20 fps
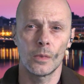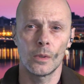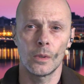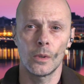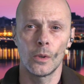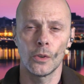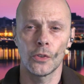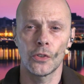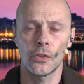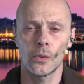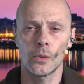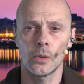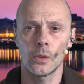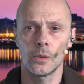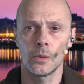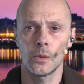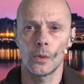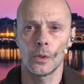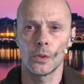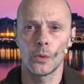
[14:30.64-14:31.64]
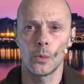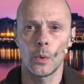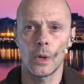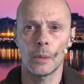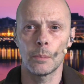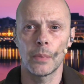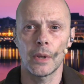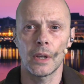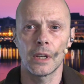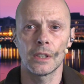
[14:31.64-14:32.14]
also on the
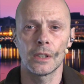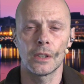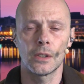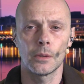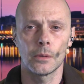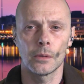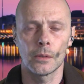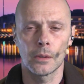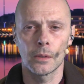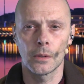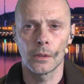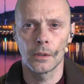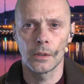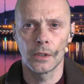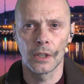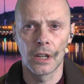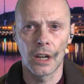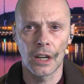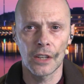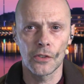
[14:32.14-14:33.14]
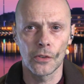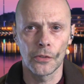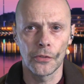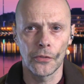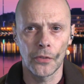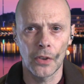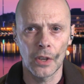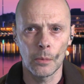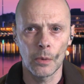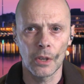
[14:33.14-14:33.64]
web, and the guys of
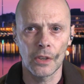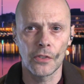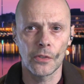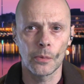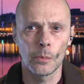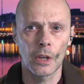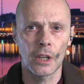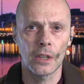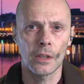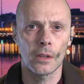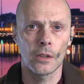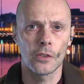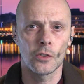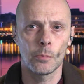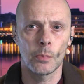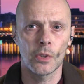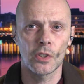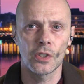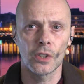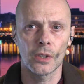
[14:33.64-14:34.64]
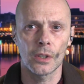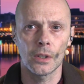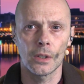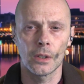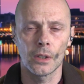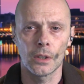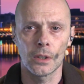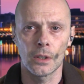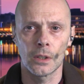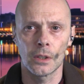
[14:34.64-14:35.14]
vMix made a
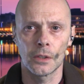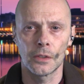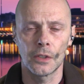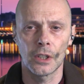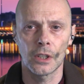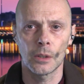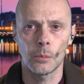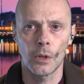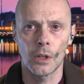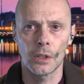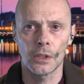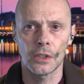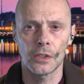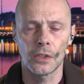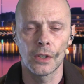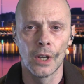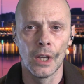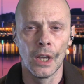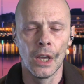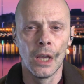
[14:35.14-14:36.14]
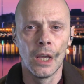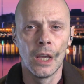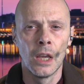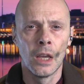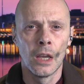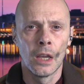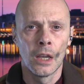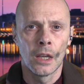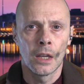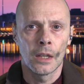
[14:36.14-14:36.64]
special thing about it.
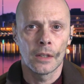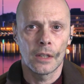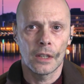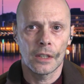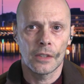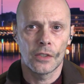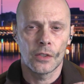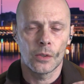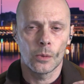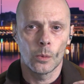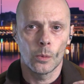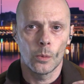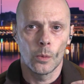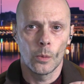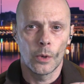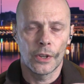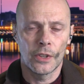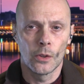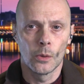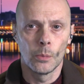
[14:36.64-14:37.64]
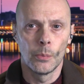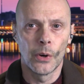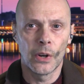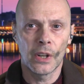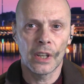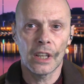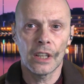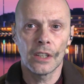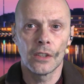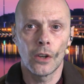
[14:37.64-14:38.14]
That's when you
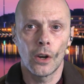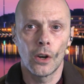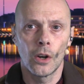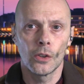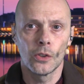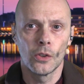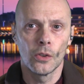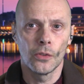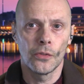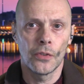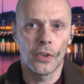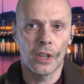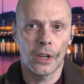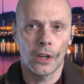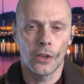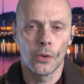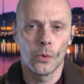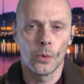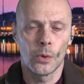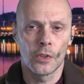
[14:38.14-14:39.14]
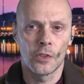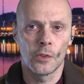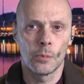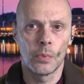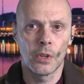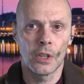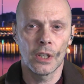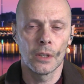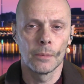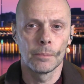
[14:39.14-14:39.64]
bring in audio via
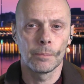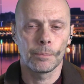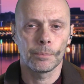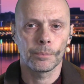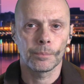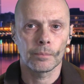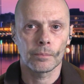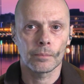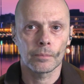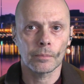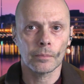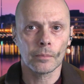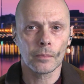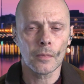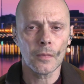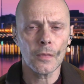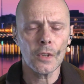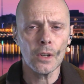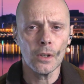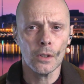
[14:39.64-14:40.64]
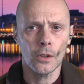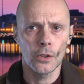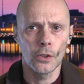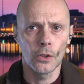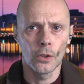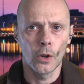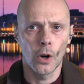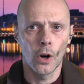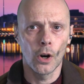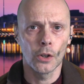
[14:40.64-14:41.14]
USB,
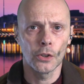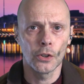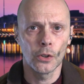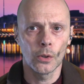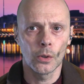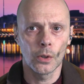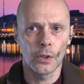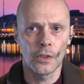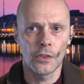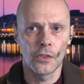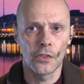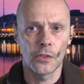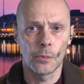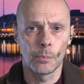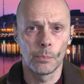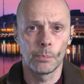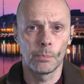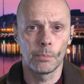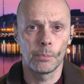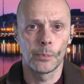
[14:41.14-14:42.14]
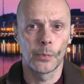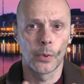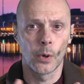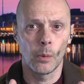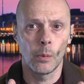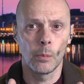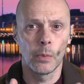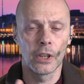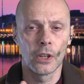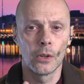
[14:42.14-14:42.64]
your audio is
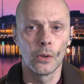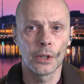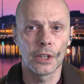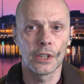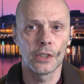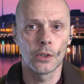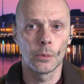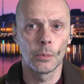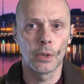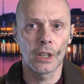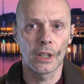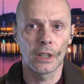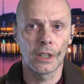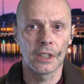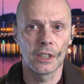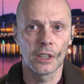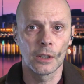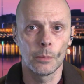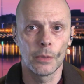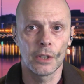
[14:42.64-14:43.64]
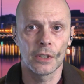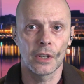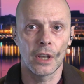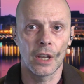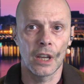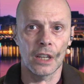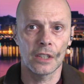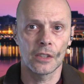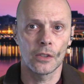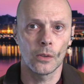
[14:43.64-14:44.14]
probably going to be a little bit
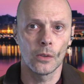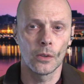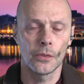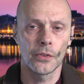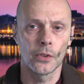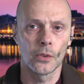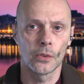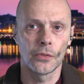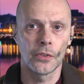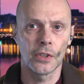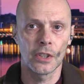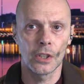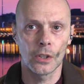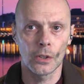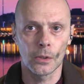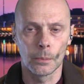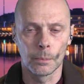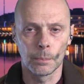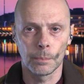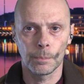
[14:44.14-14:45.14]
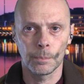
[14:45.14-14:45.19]
ahead of your video.